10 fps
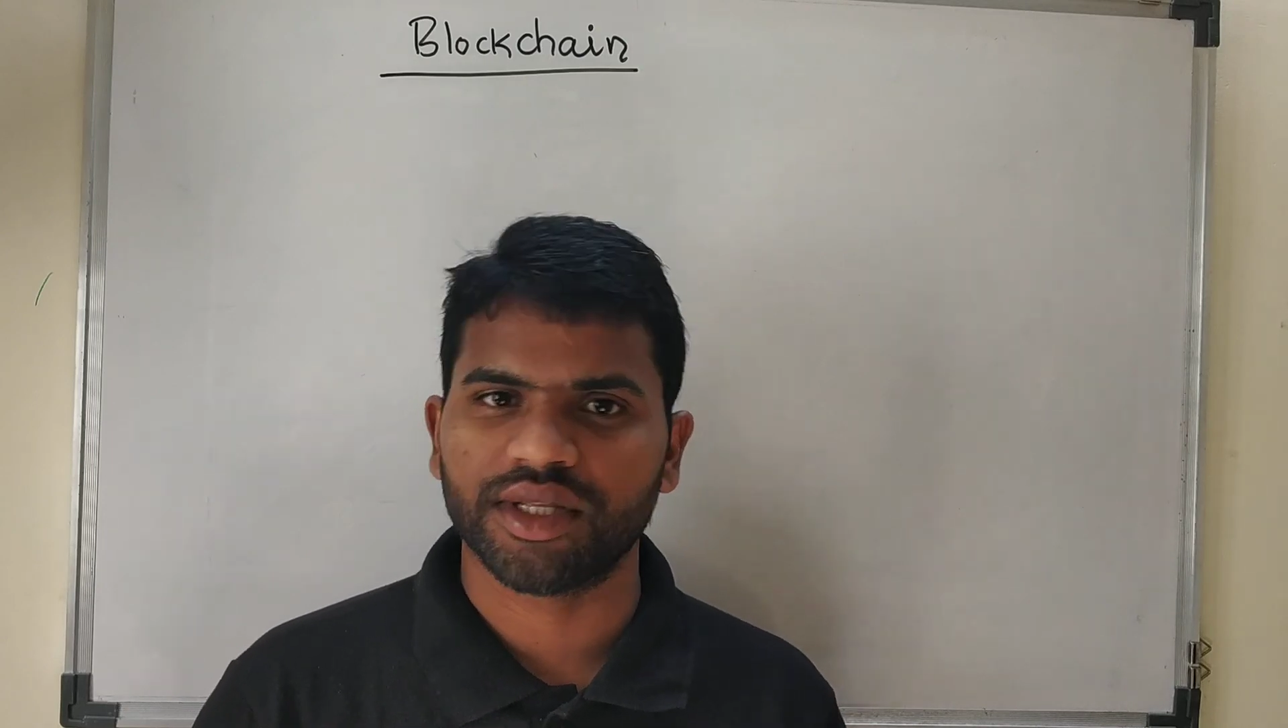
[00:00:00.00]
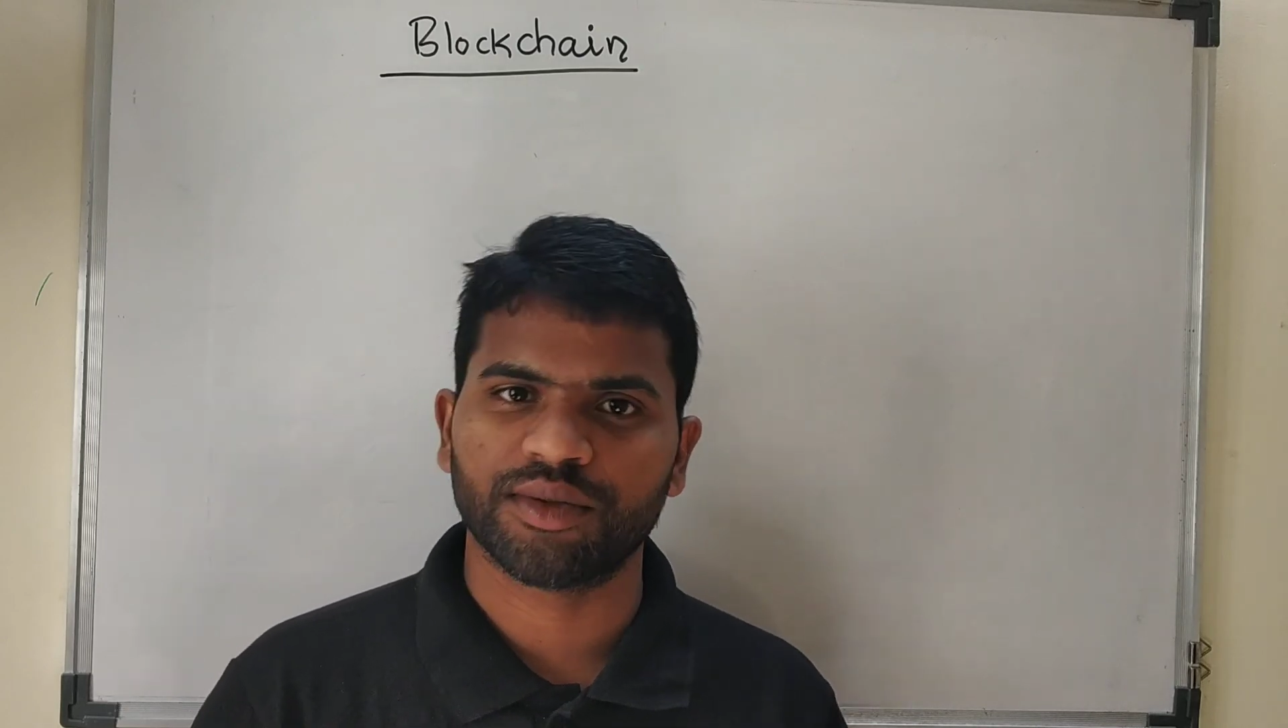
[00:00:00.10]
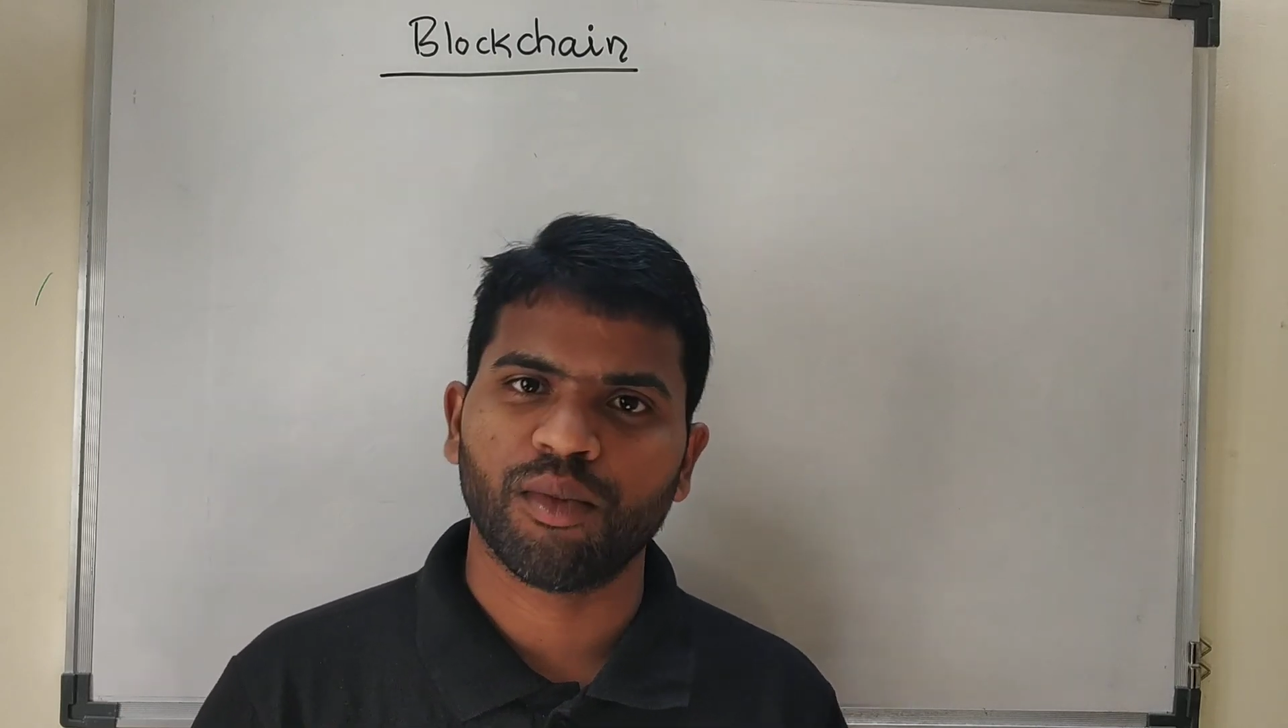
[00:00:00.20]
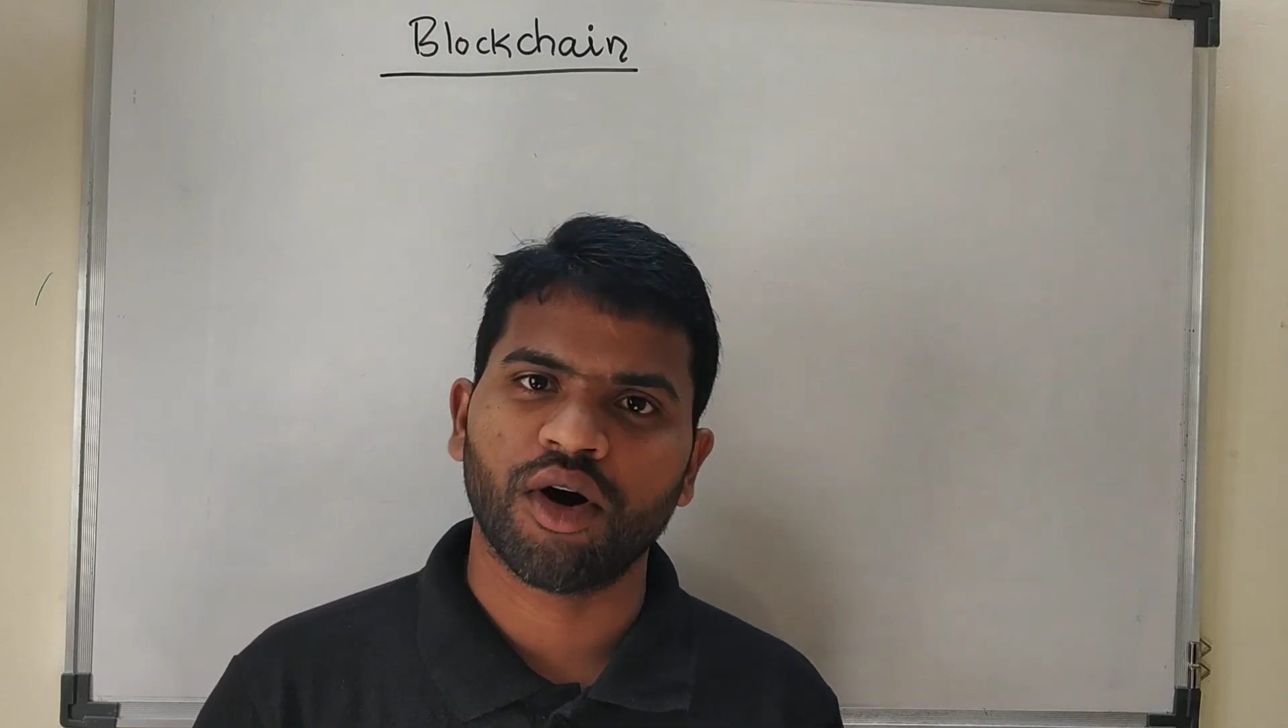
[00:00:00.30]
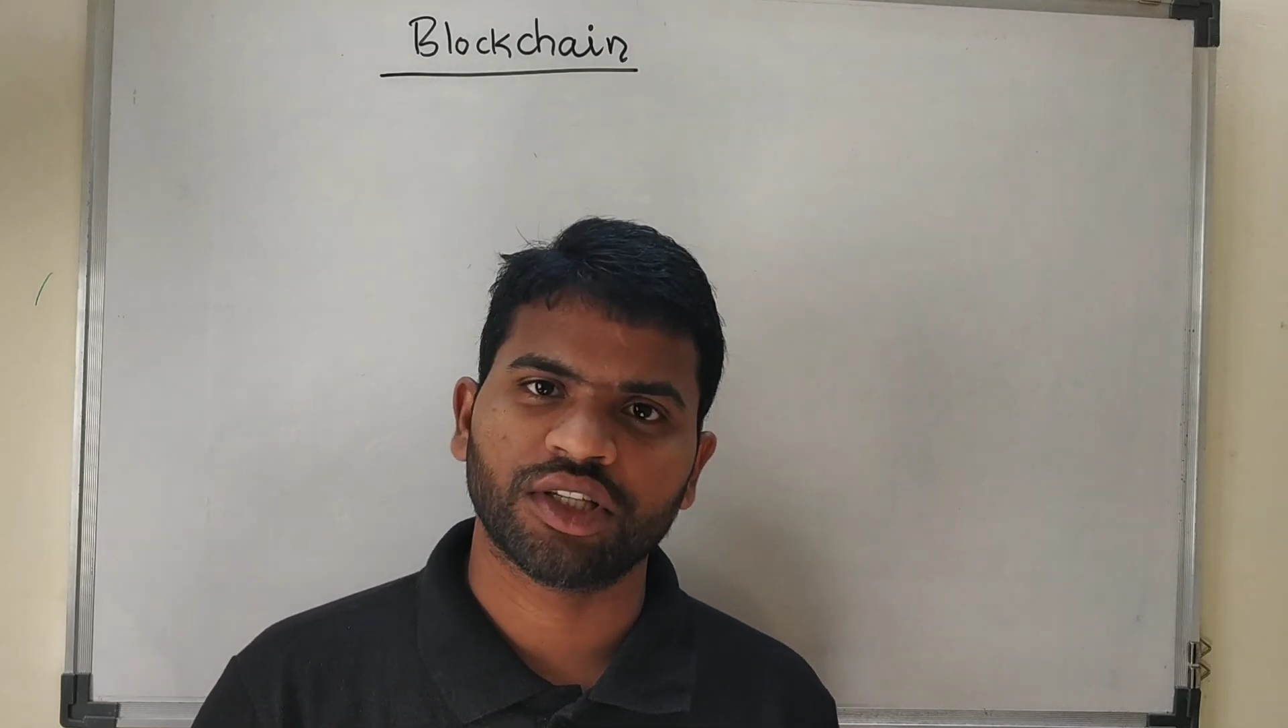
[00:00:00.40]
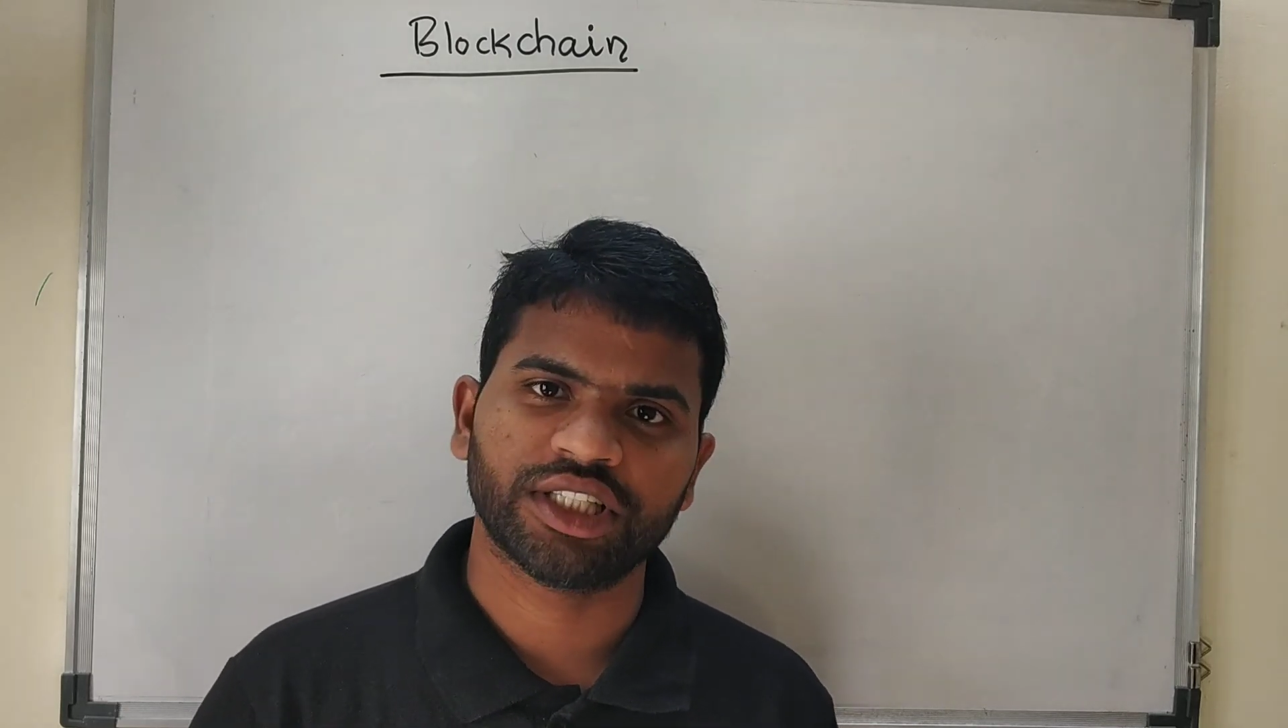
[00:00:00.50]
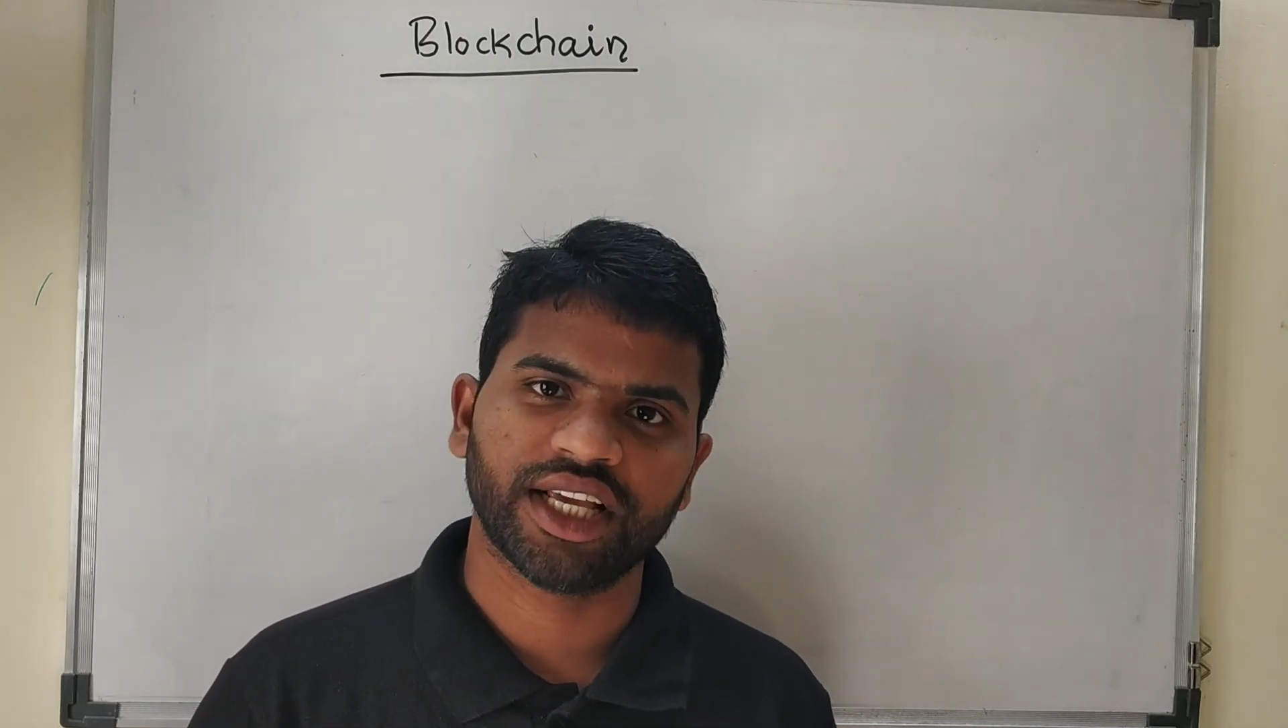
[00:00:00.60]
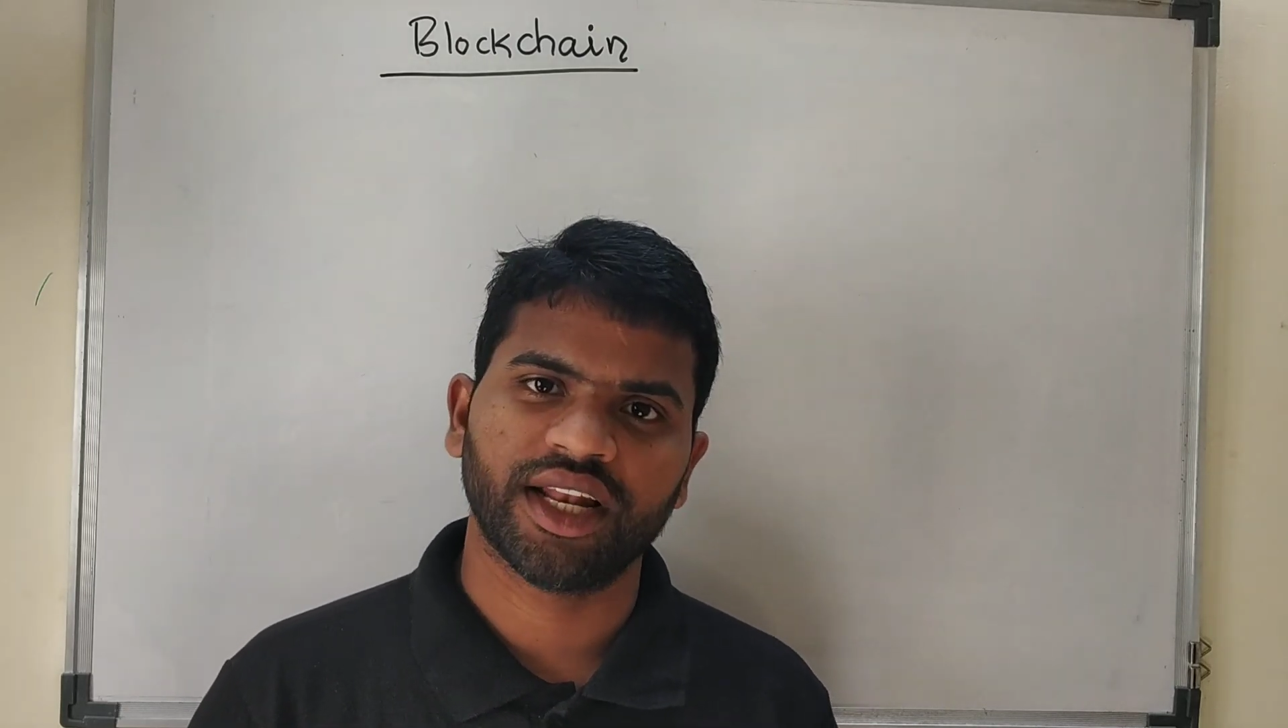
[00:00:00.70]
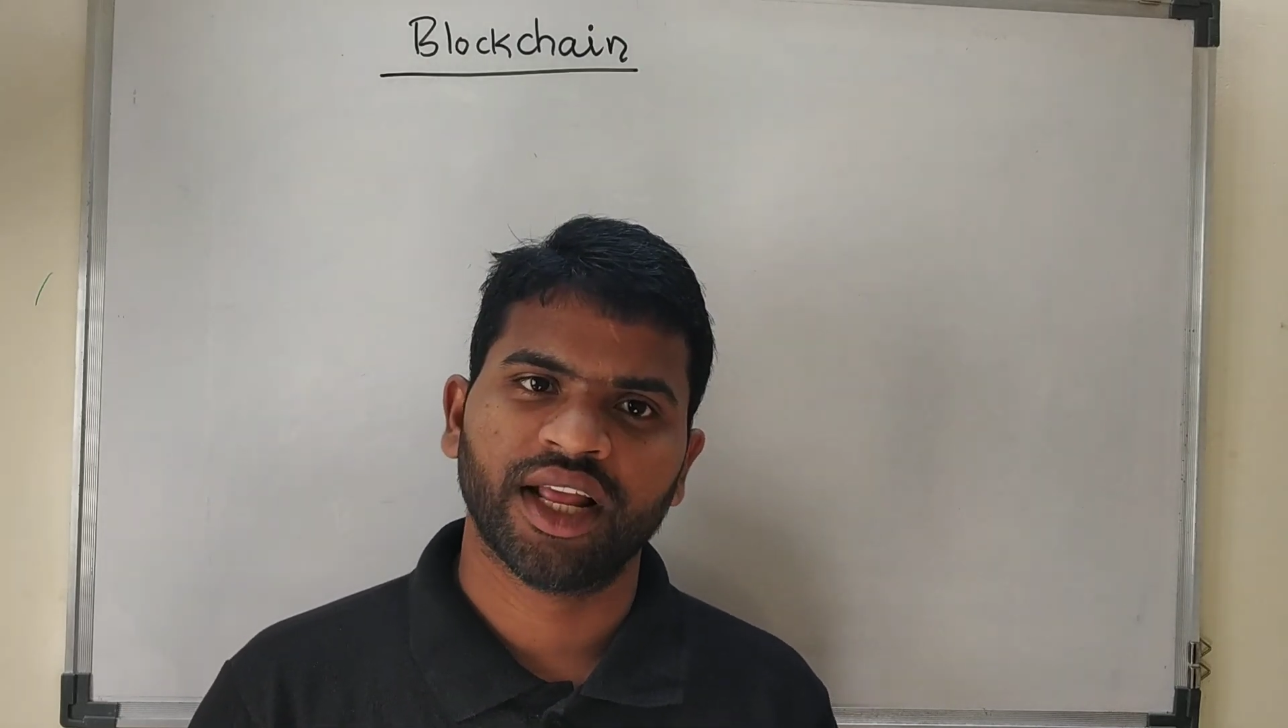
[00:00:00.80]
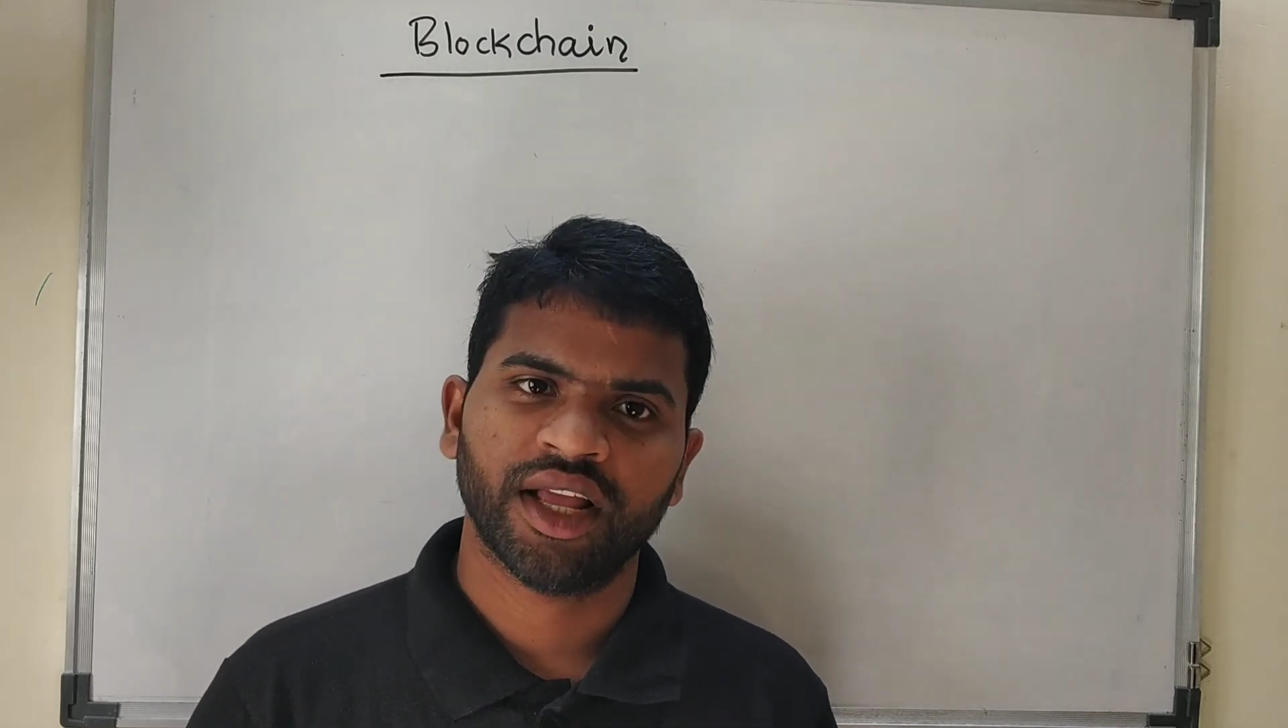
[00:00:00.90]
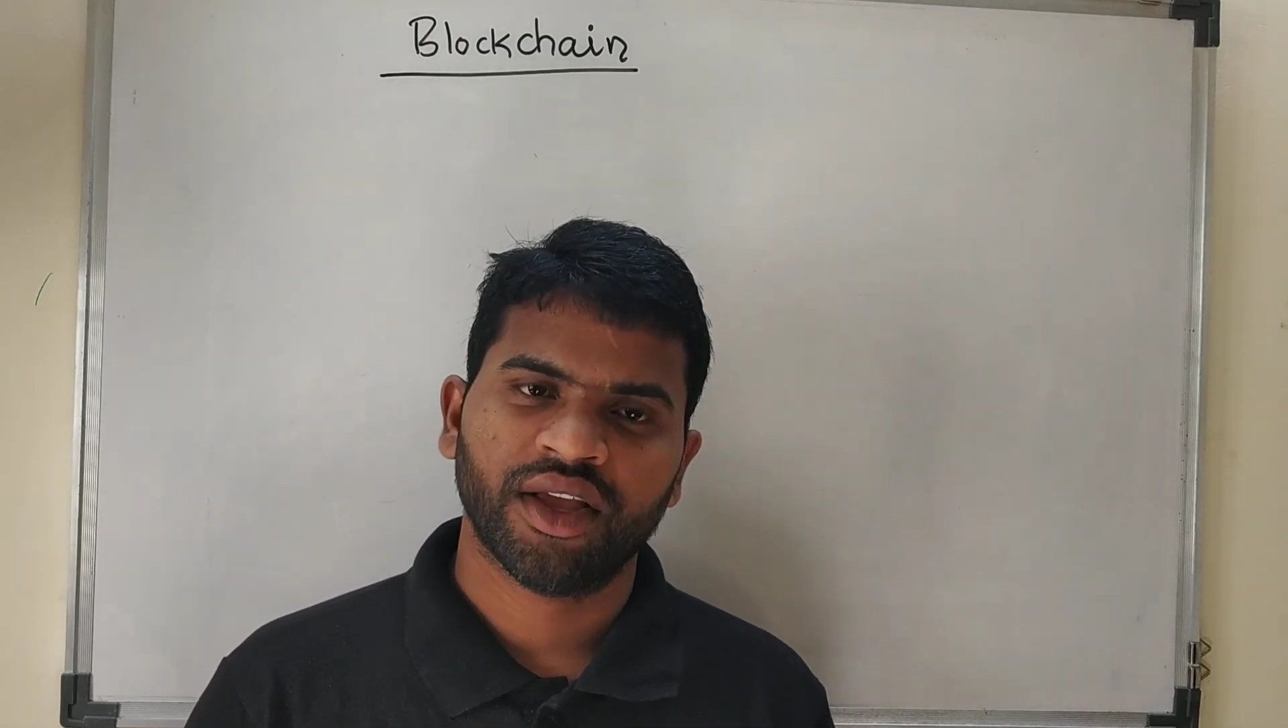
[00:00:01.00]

this blockchain?